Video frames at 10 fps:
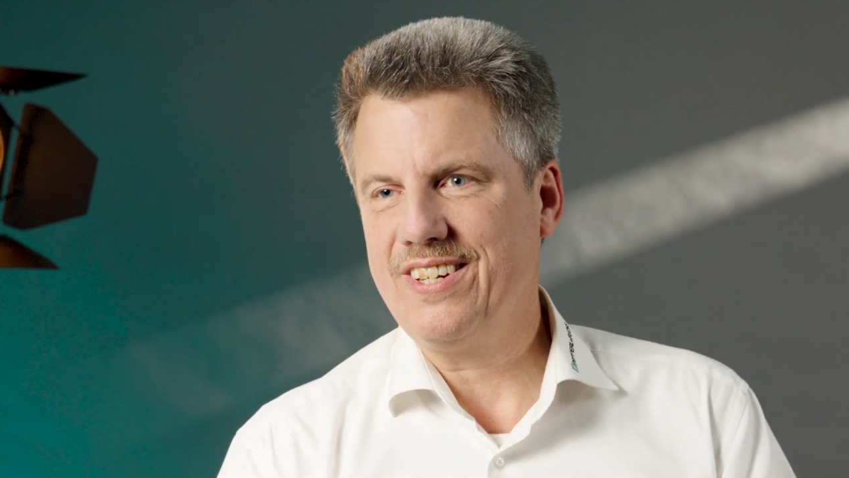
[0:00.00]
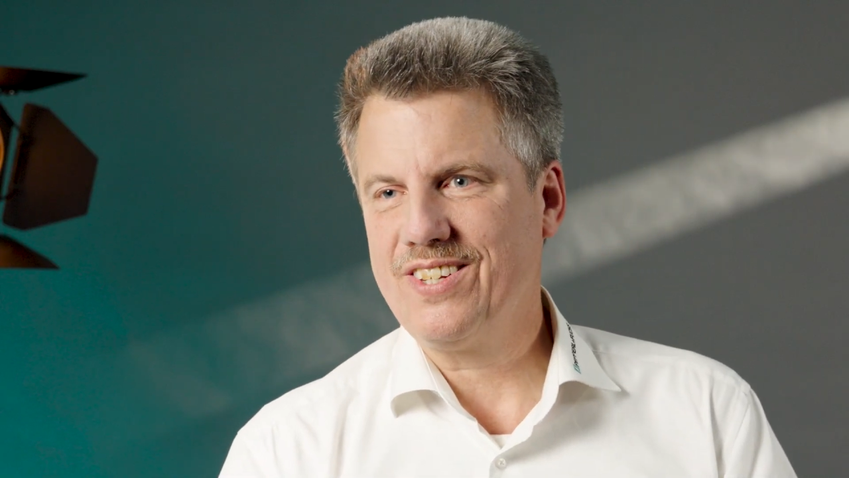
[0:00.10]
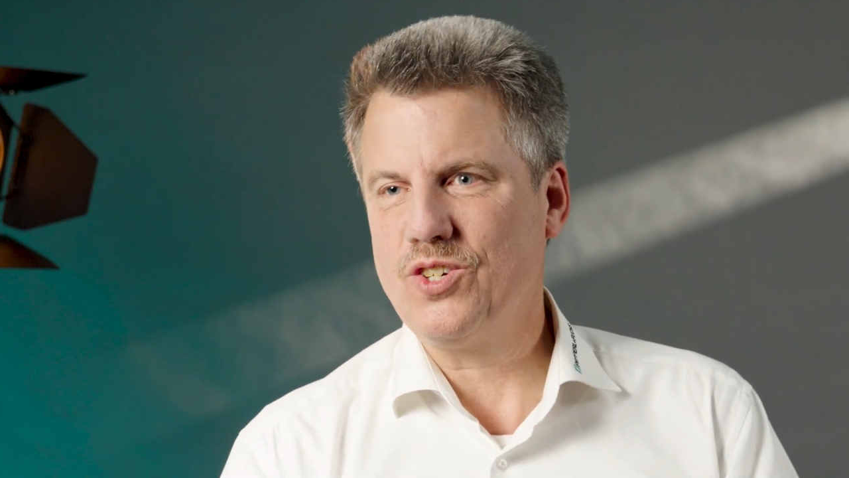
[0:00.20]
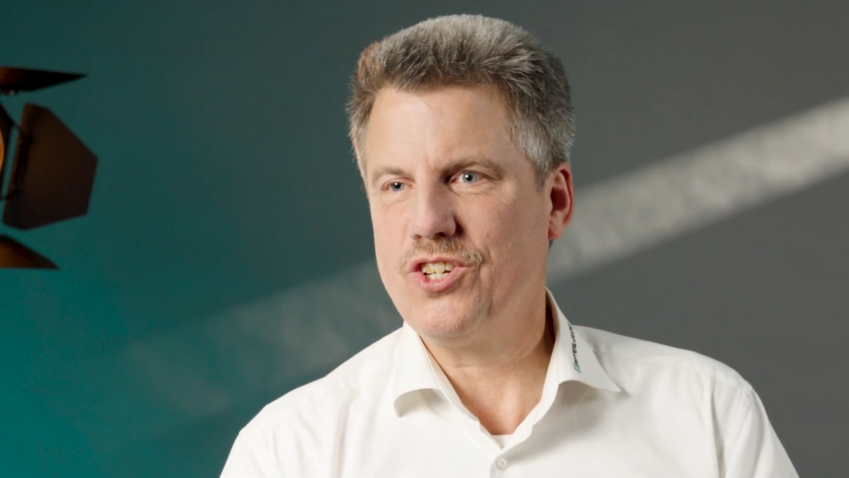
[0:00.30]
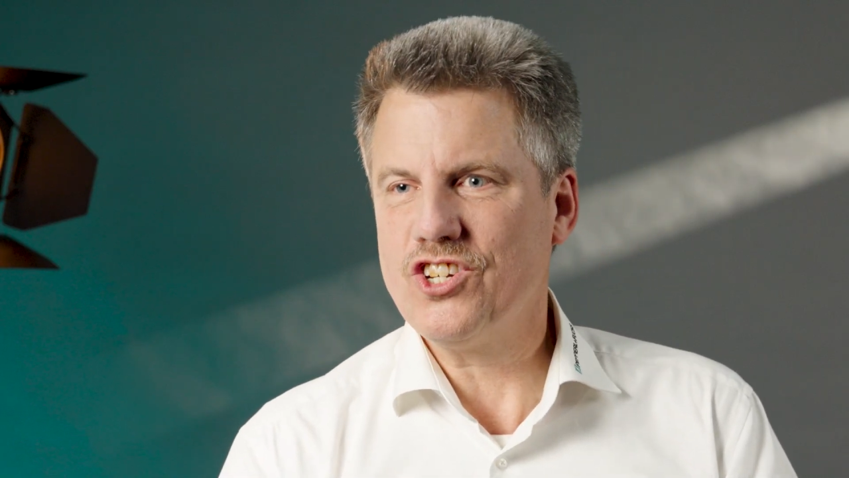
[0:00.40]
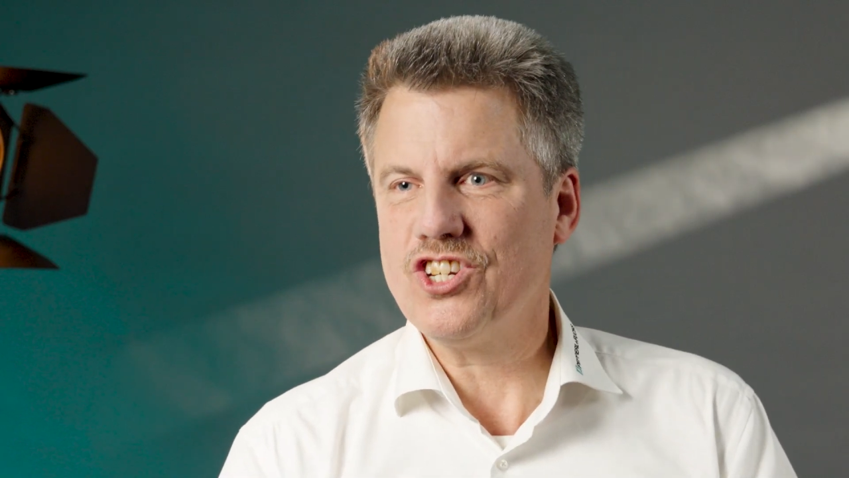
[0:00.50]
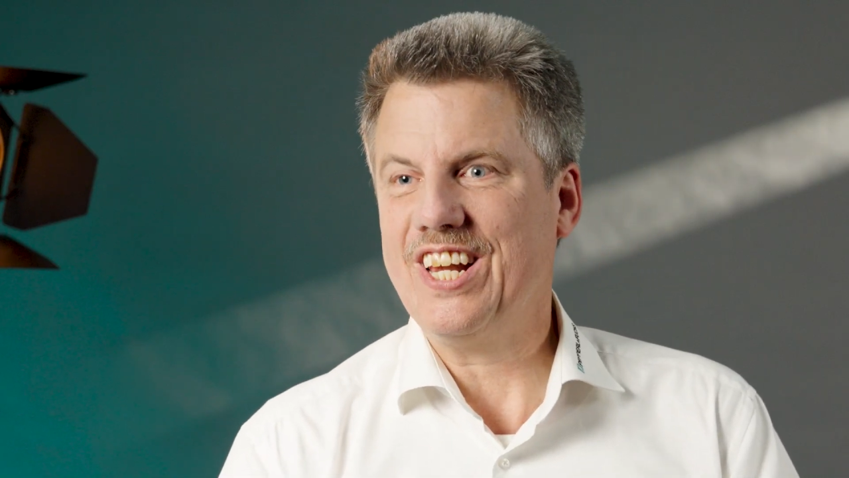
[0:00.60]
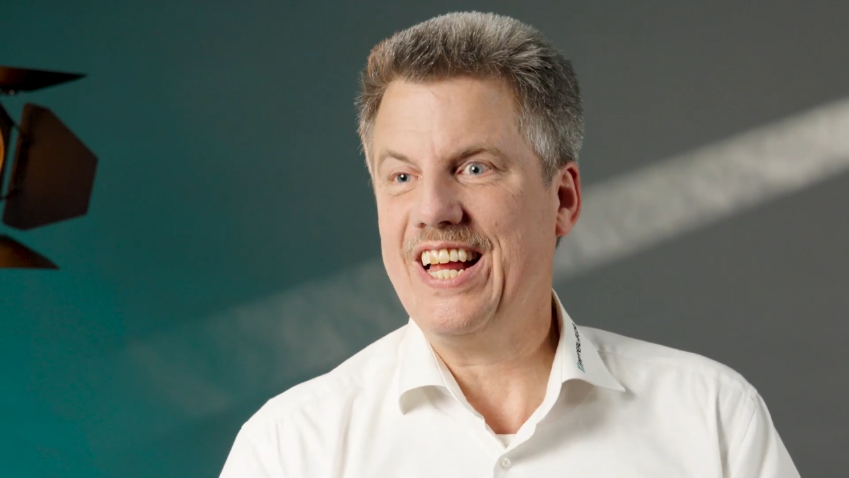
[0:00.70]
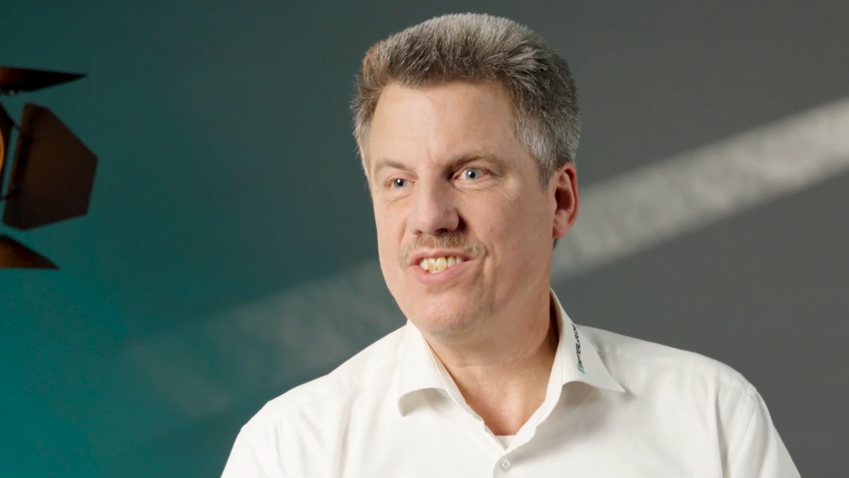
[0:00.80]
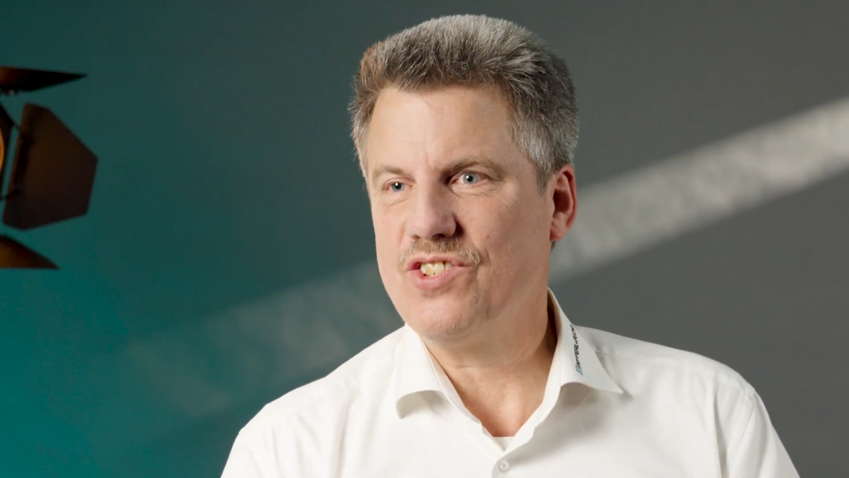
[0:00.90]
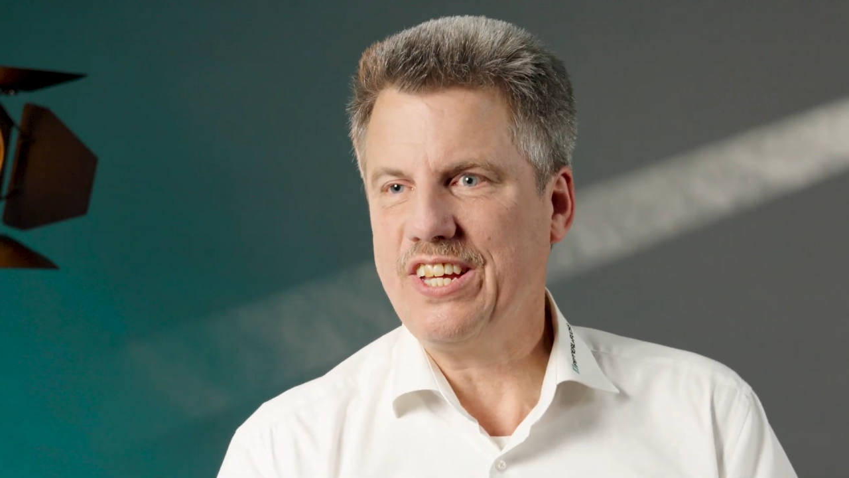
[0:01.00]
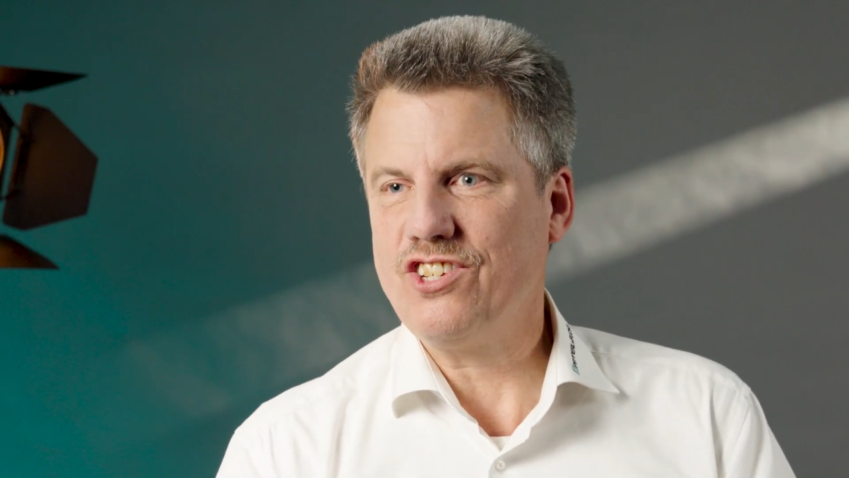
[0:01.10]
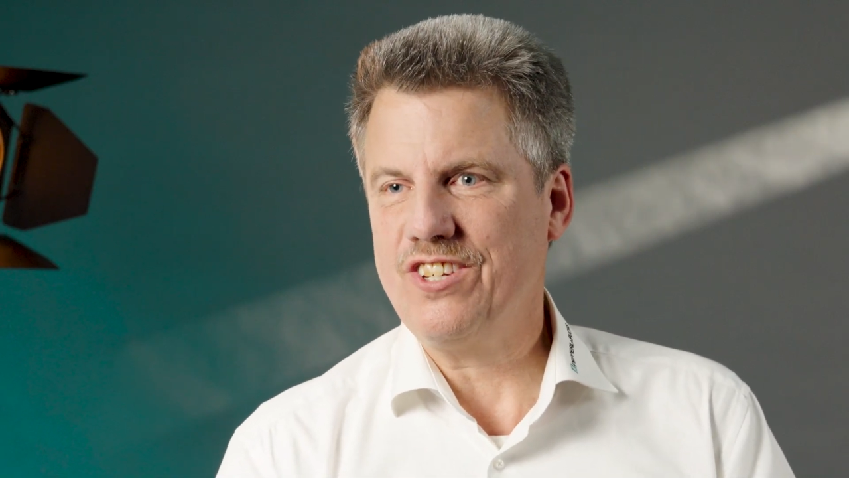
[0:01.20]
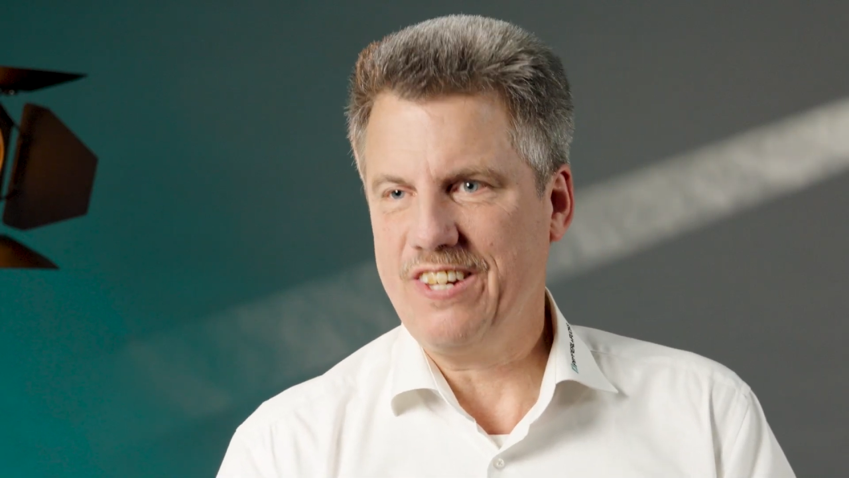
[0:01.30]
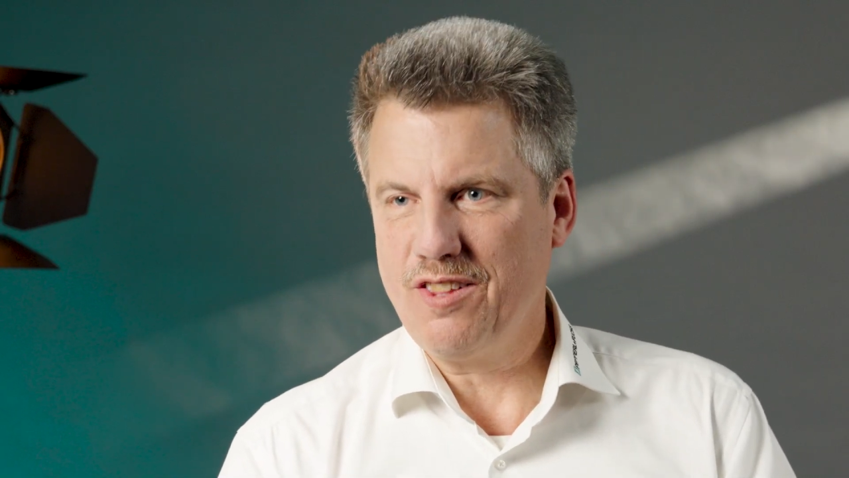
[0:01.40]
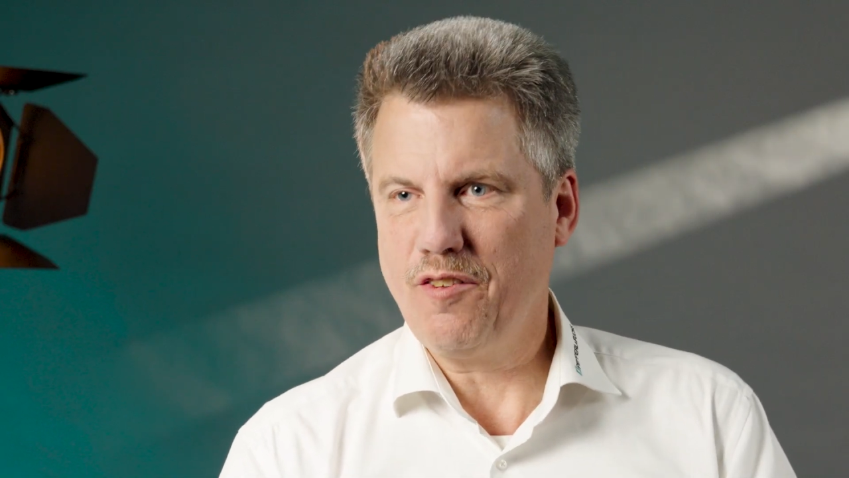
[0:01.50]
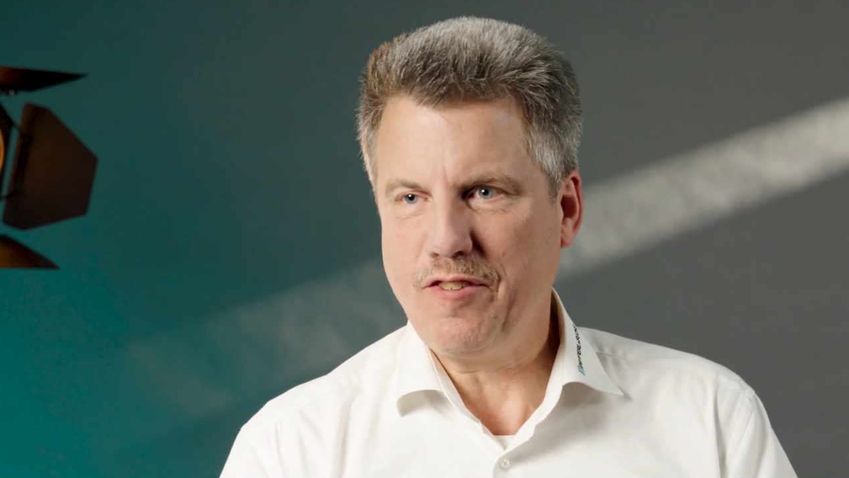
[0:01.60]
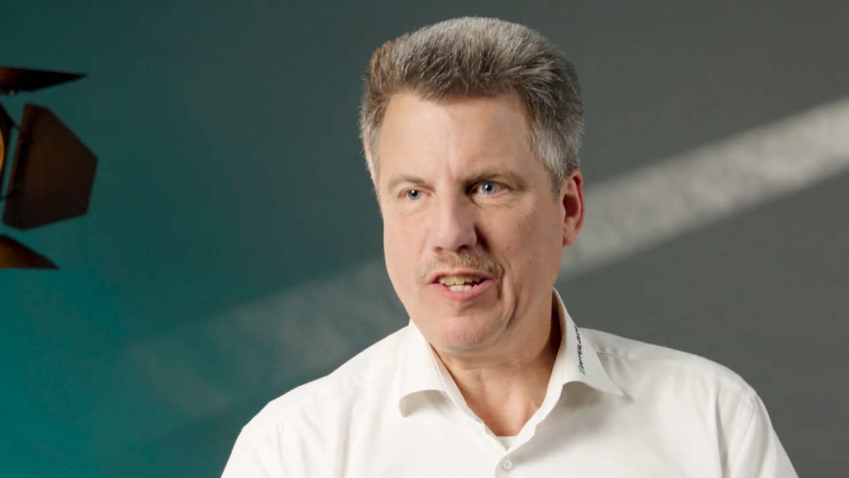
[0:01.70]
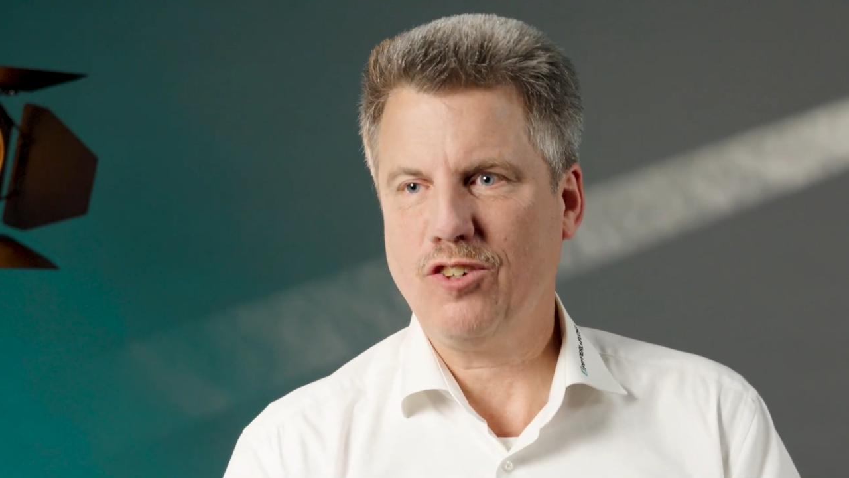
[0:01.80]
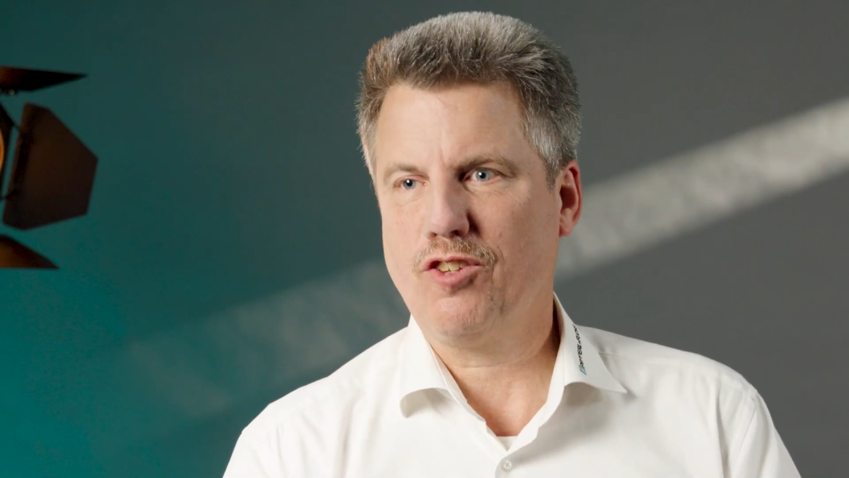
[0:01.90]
to digitalization in the field